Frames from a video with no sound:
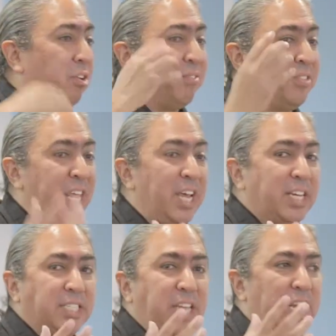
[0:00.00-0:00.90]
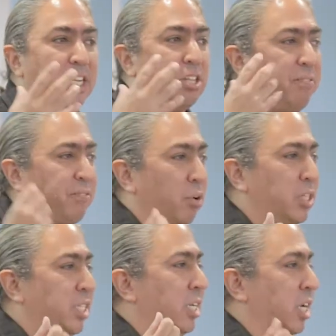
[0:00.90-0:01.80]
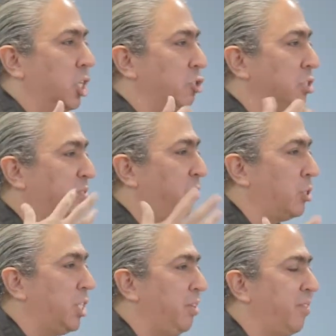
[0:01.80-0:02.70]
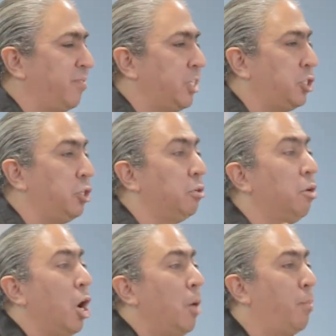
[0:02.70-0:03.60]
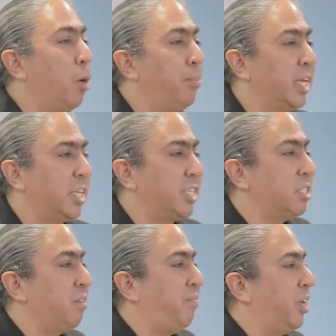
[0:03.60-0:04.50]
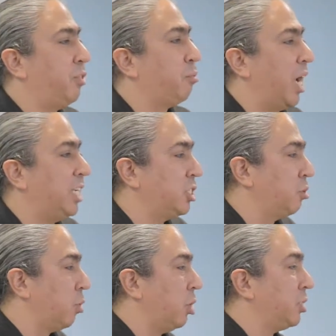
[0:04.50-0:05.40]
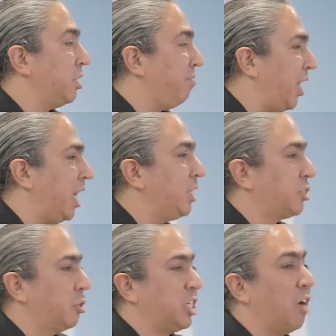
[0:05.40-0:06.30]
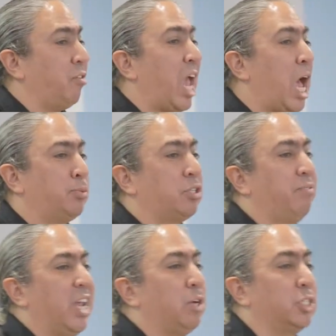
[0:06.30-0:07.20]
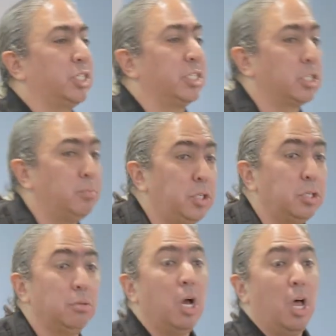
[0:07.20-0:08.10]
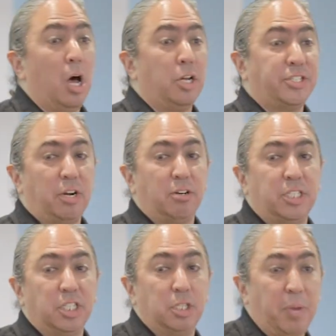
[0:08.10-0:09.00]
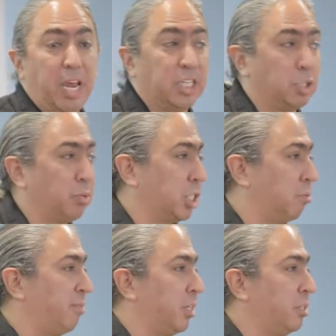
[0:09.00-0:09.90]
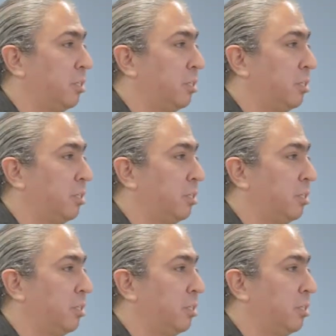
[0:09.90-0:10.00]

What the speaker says: of this that in the 1400s, 1452, Pope Nicholas V writes the words, invade, search out, capture, vanquish, and subdue all Saracens and pagans whatsoever.